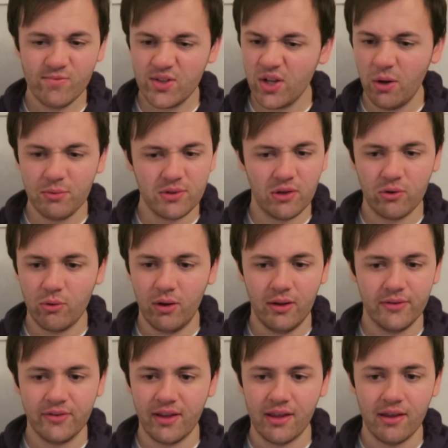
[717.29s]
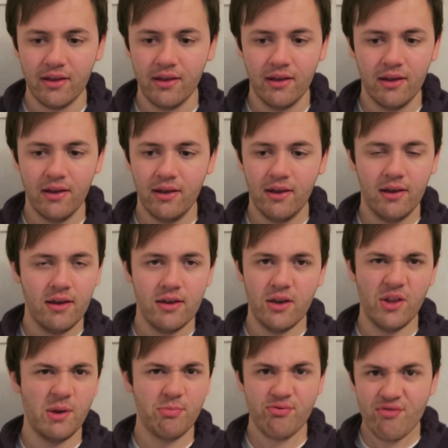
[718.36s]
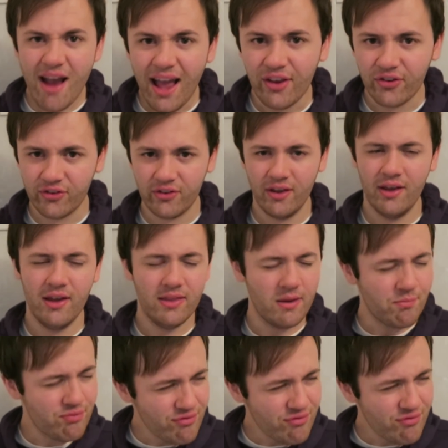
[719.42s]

Top top quality. You know the press the